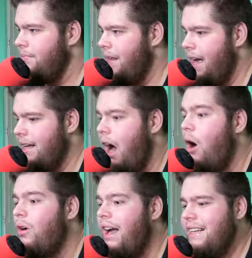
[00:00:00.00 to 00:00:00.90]
Yeah.
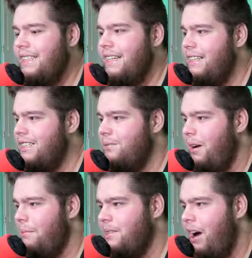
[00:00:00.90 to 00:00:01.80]
Okay. See, this is
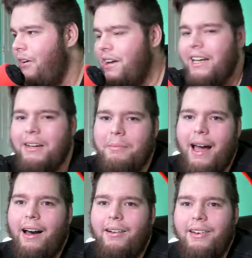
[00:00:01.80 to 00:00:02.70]
what I'm talking
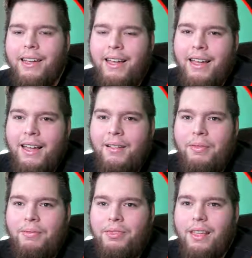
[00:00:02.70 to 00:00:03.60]
about.
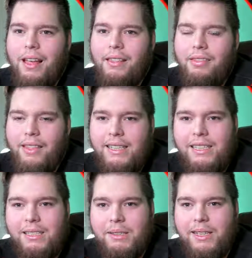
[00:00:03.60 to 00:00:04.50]
This
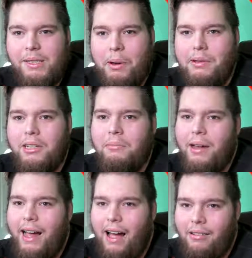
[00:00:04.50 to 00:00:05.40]
is what I was talking
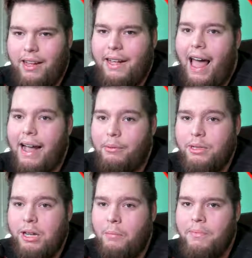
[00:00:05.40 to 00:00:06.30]
about. How like I
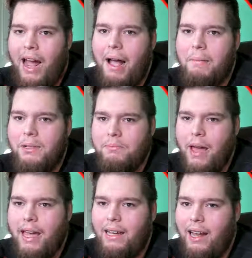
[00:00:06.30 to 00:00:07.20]
sometimes
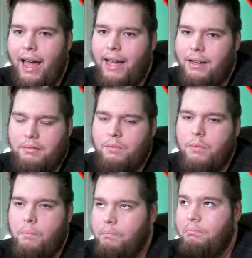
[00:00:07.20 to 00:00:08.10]
made like
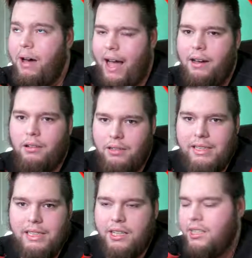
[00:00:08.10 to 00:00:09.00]

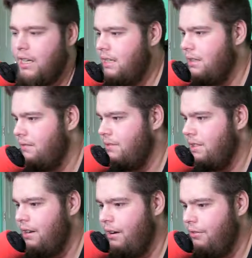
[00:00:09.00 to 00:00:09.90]
mildly suggestive
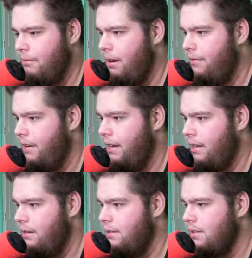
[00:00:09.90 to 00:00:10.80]
stuff in my
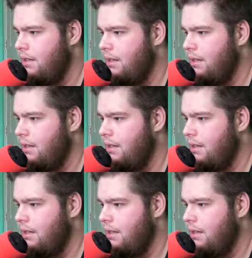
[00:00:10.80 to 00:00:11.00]
videos.